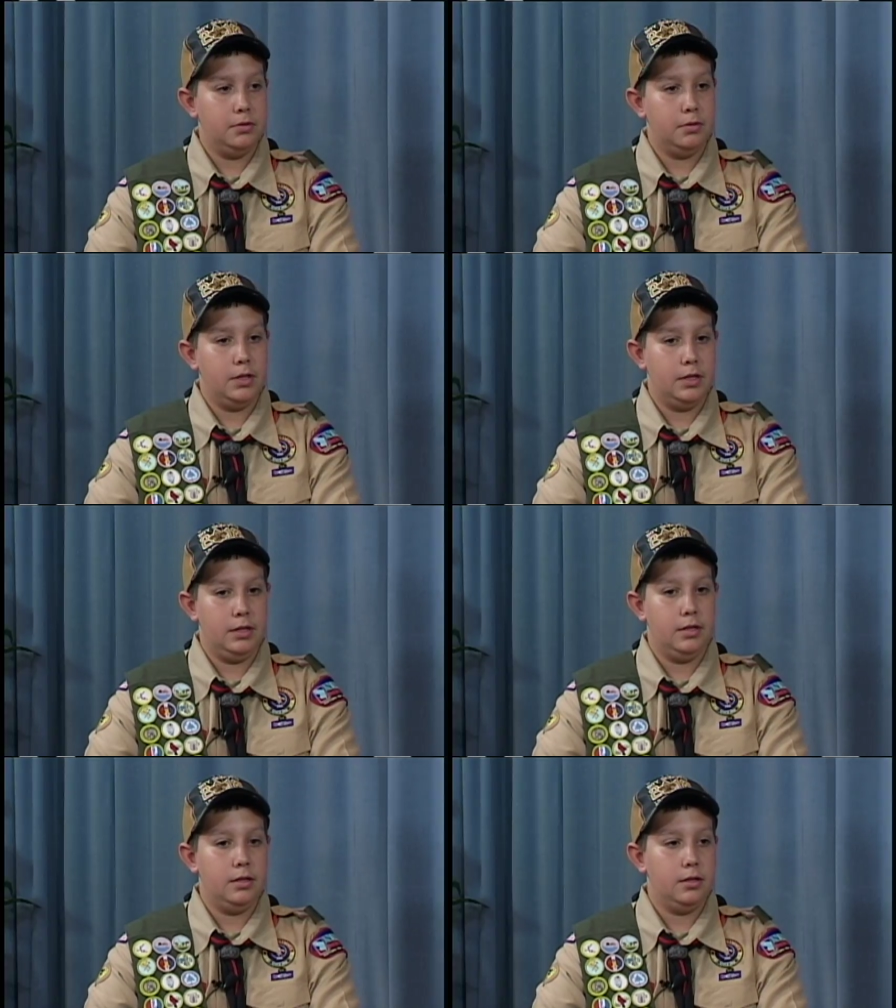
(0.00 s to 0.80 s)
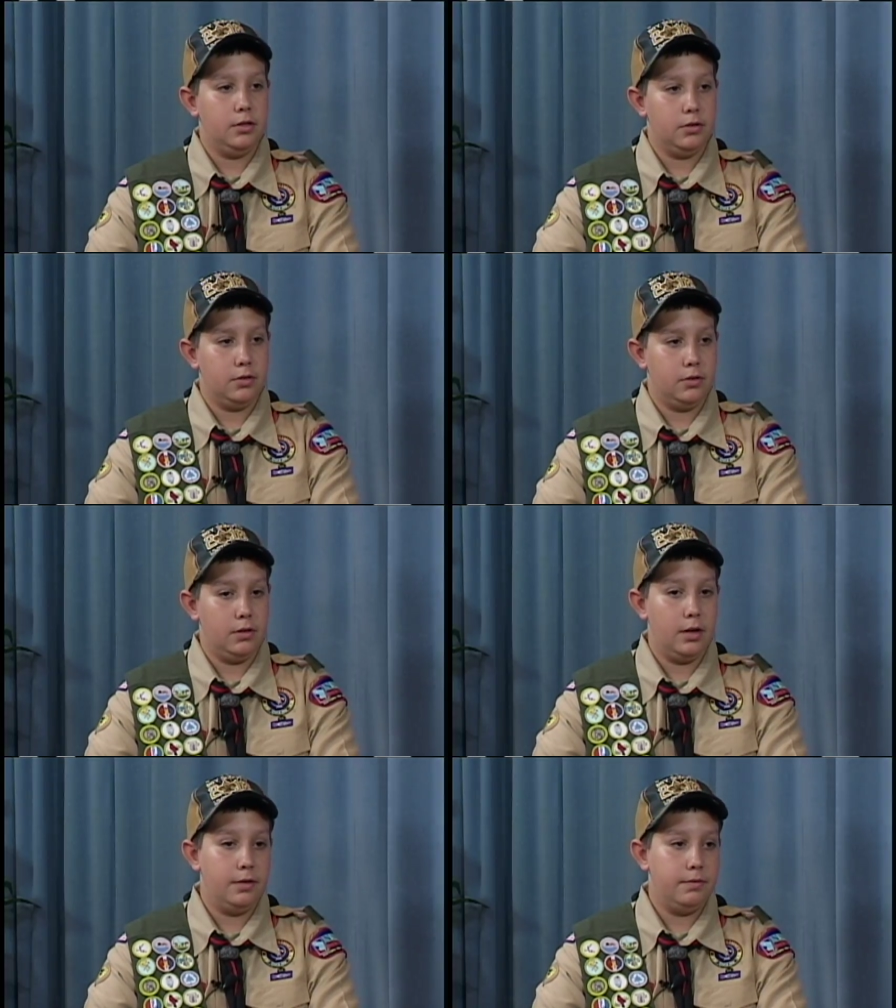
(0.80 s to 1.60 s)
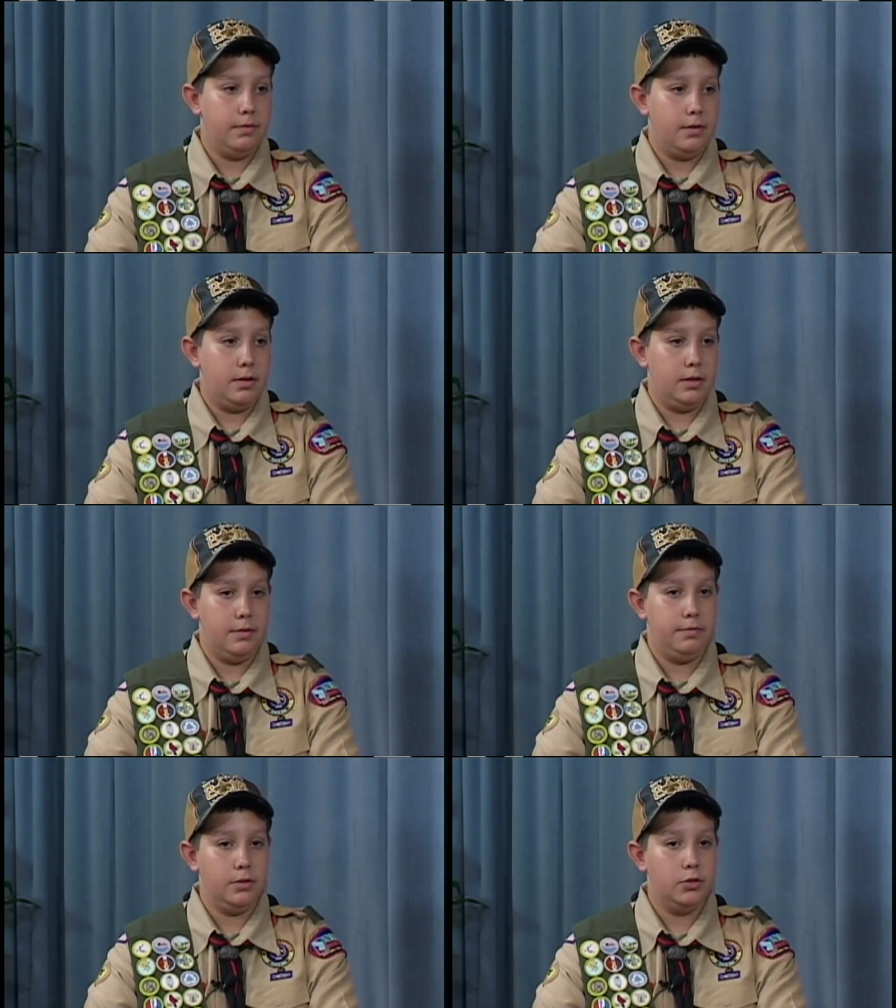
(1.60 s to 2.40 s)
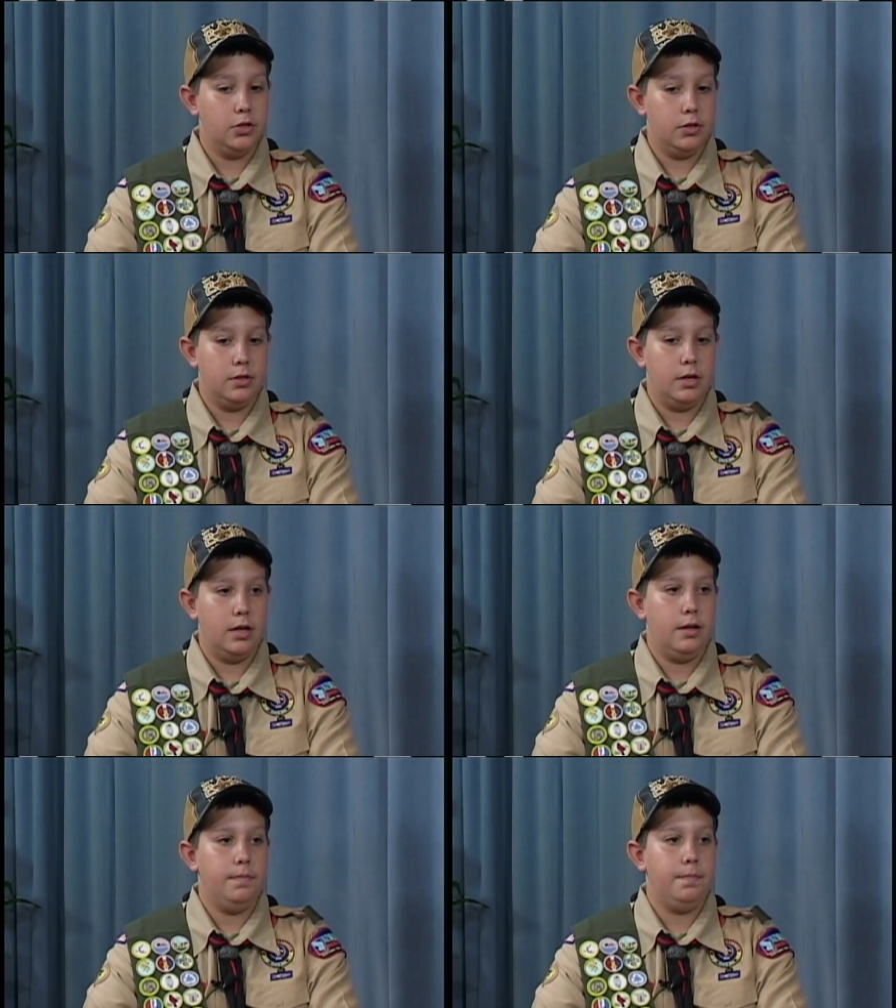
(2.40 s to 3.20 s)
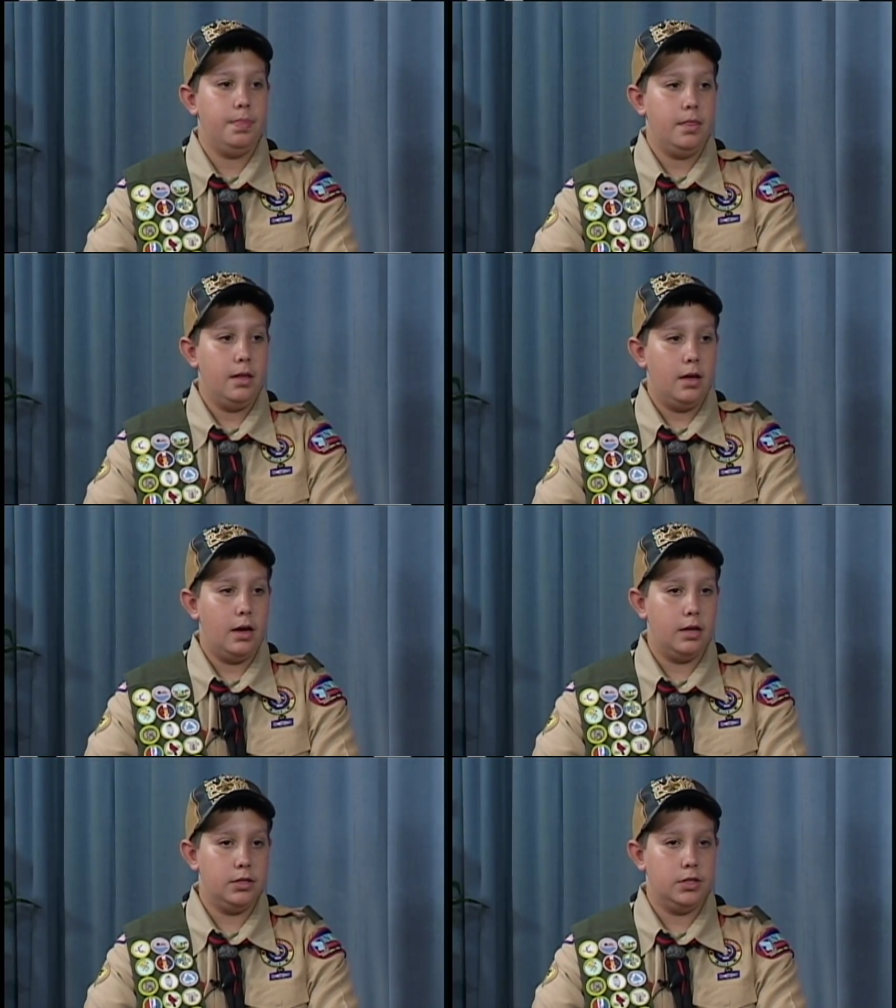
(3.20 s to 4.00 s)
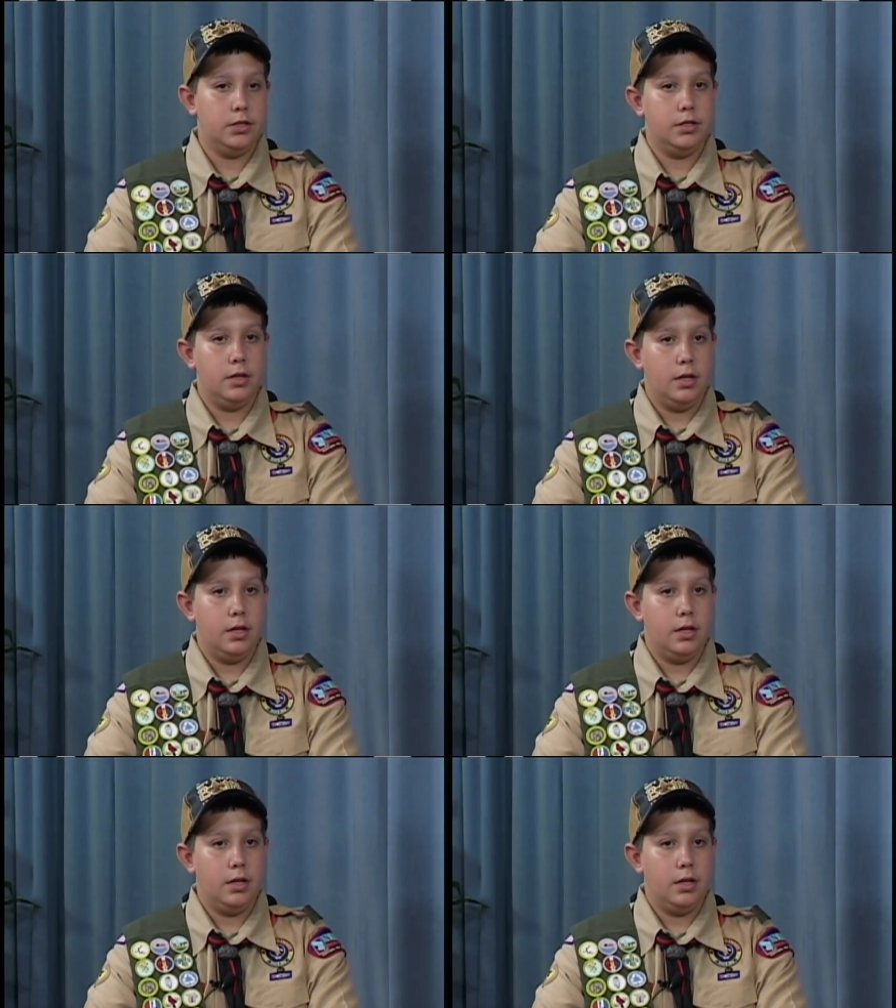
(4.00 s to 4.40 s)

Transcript: you in your life in the future, and I just,